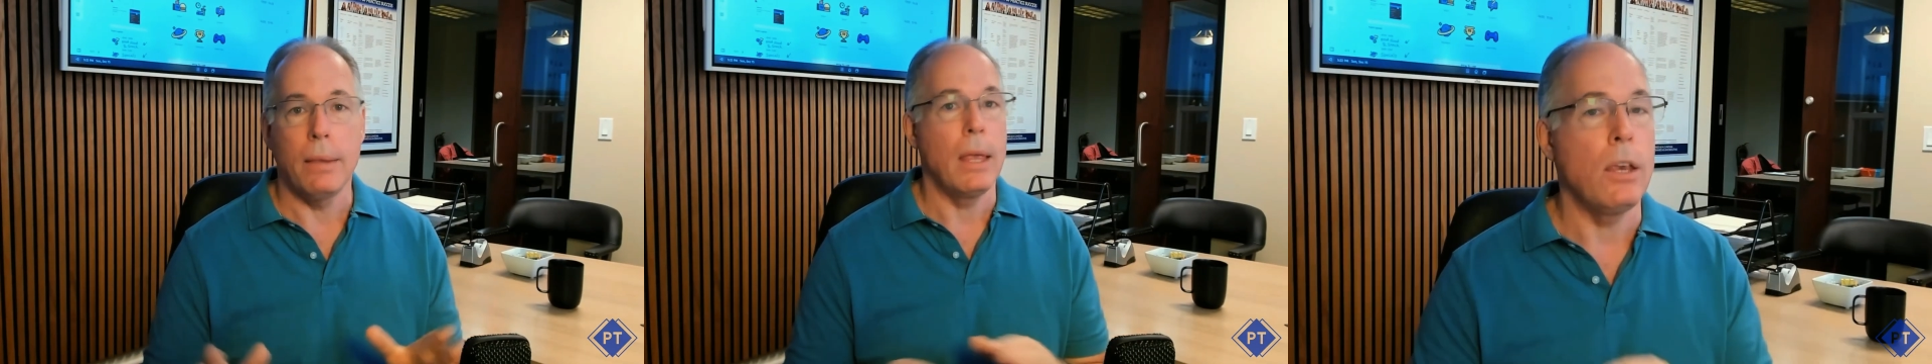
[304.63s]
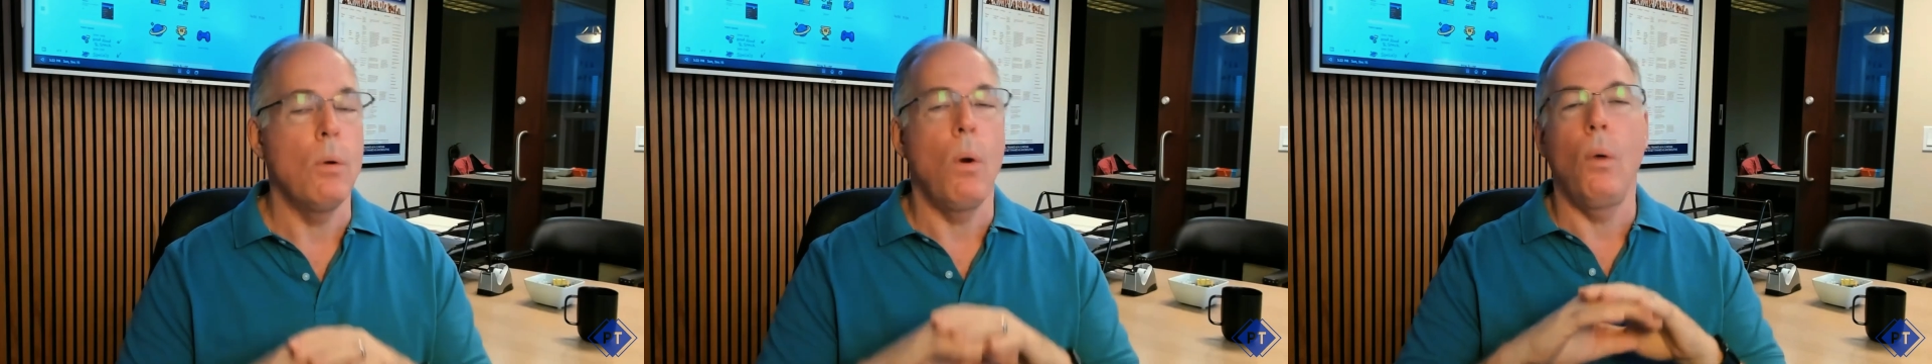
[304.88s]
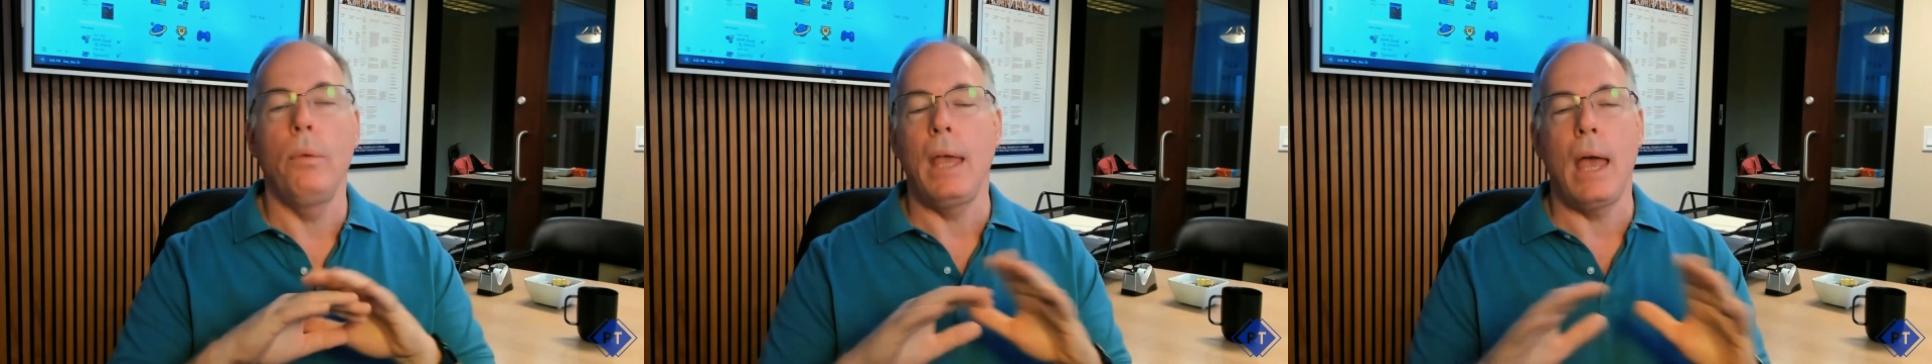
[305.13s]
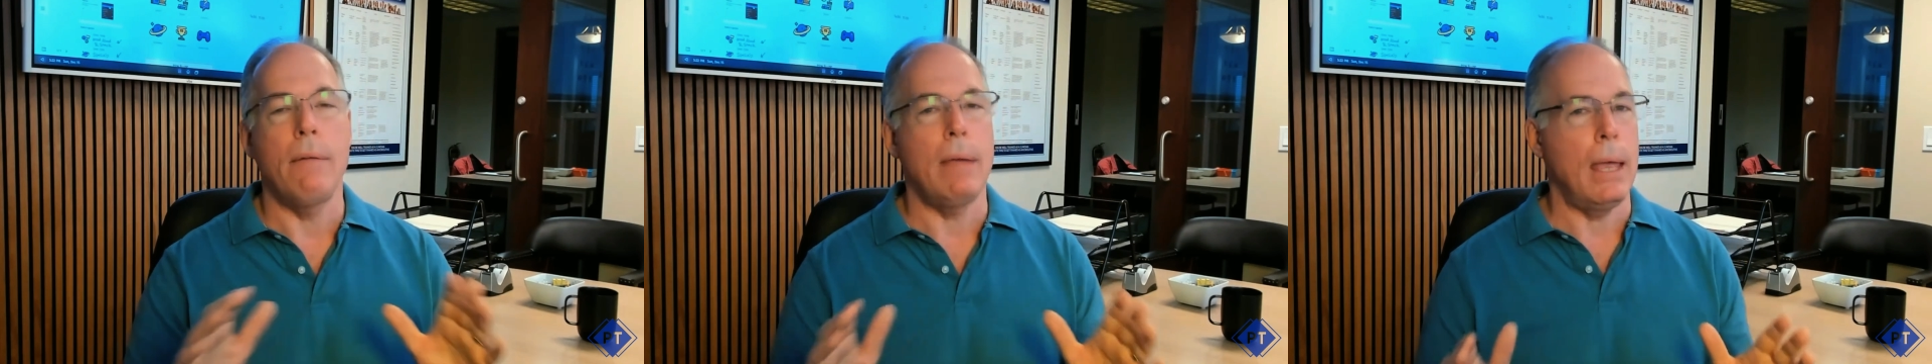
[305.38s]
that you only
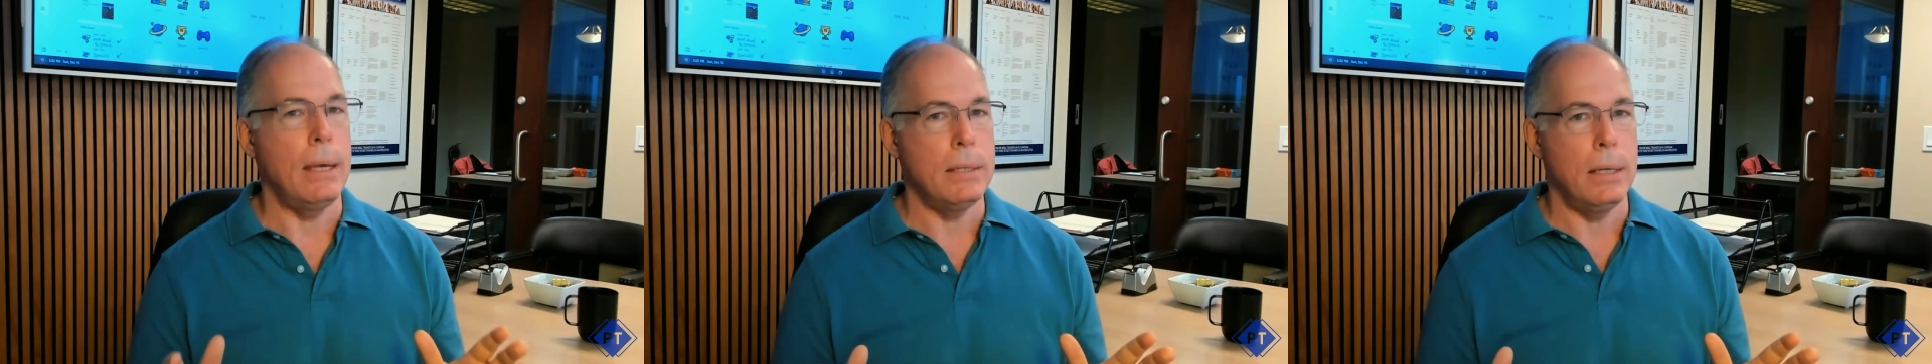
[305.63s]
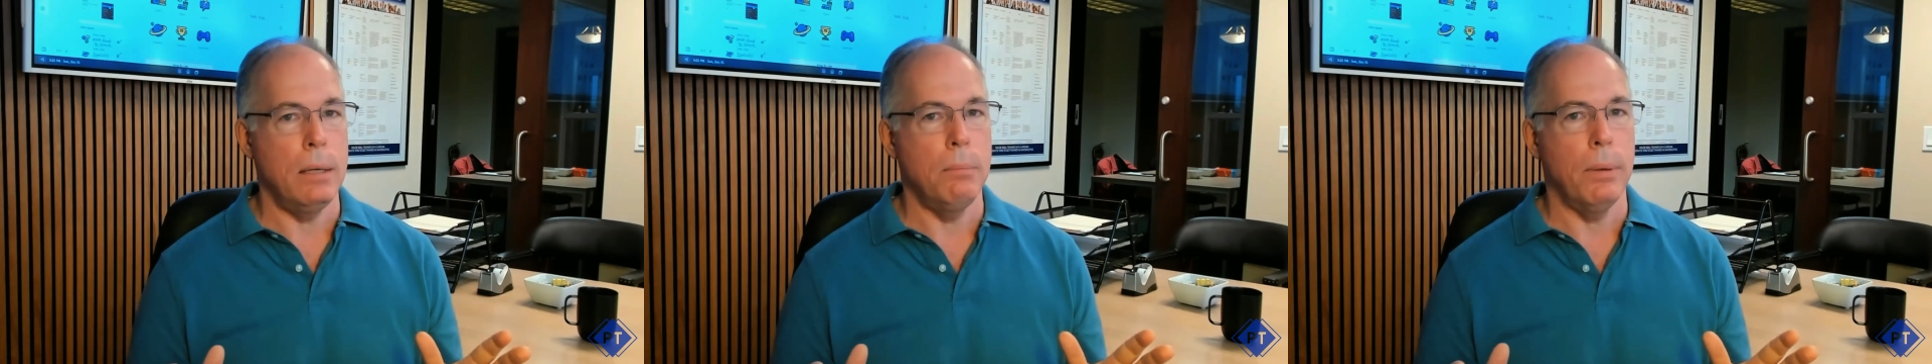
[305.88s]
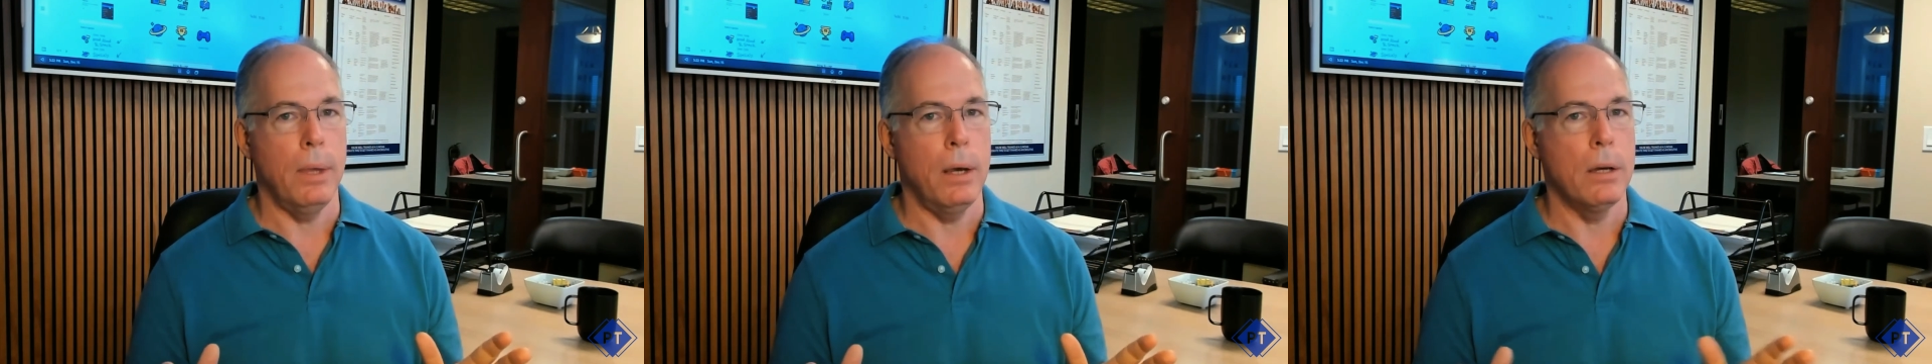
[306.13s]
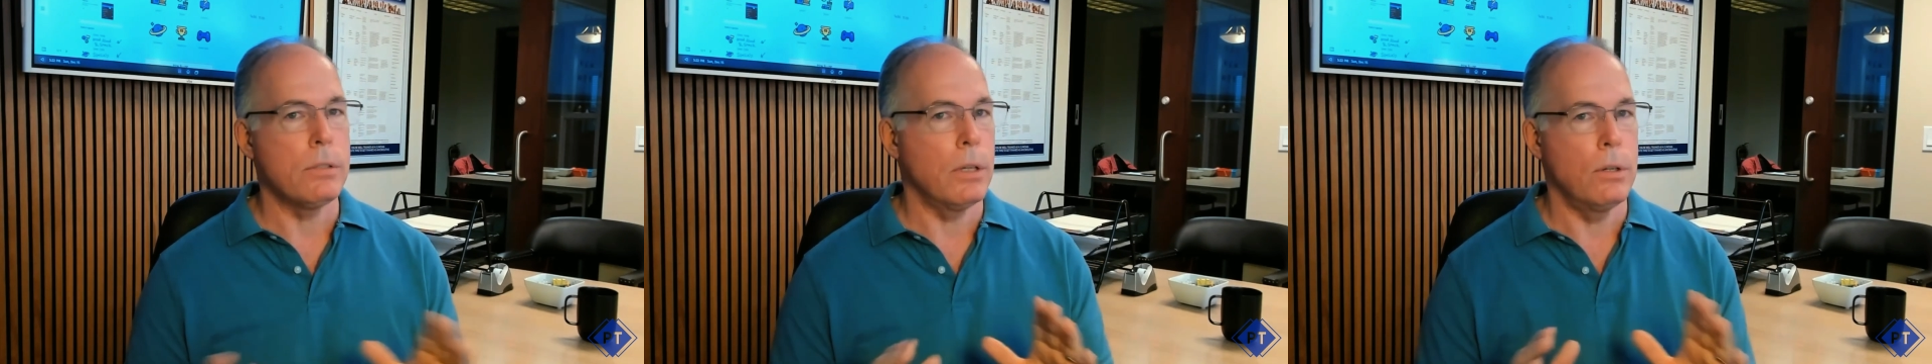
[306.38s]
have 18
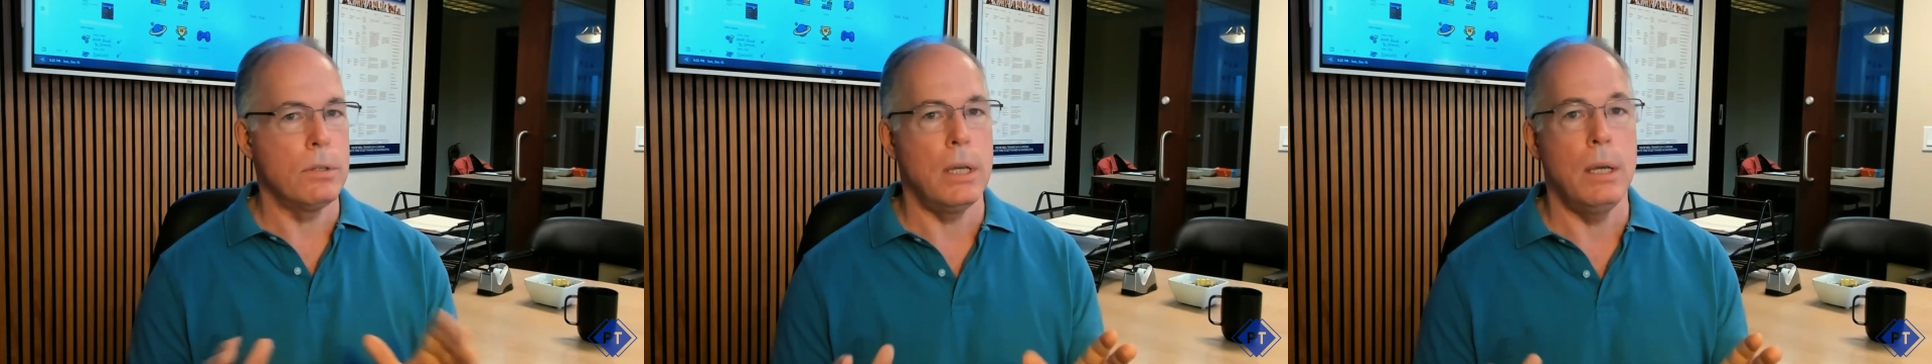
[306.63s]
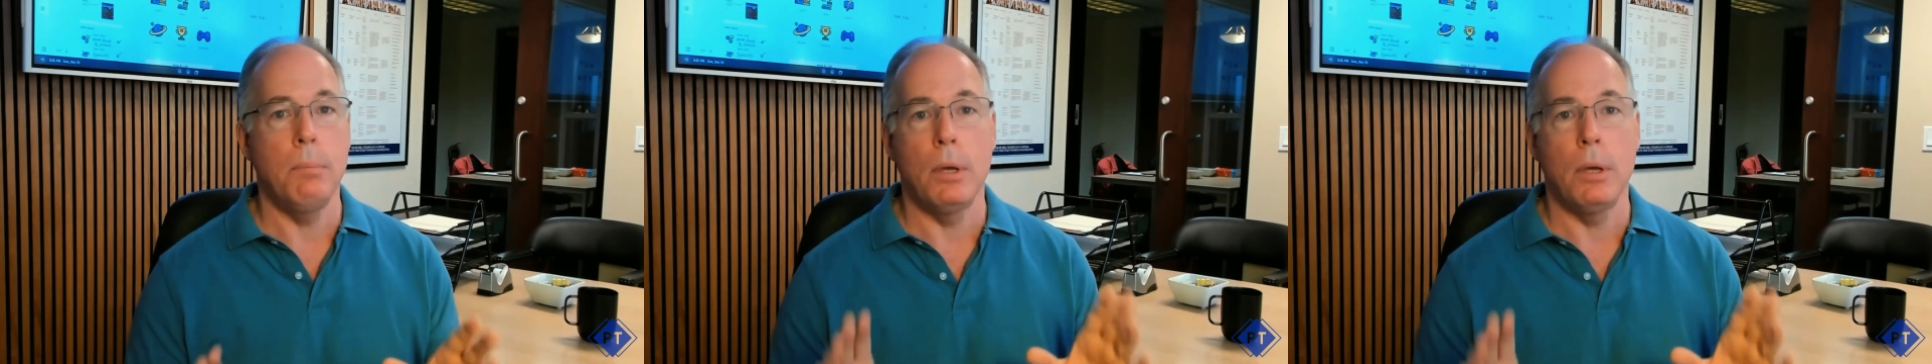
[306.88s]
players on your team,